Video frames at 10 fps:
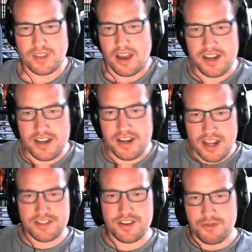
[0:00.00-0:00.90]
I didn't
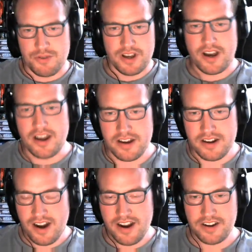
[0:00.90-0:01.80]
need to, or
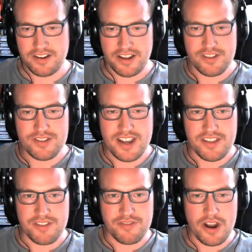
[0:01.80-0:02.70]
I like you
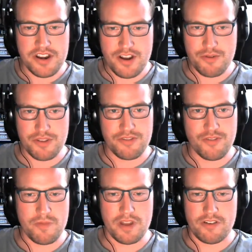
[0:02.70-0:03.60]
say, I know what the
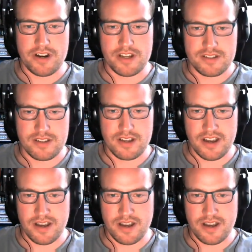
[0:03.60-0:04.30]
formula is.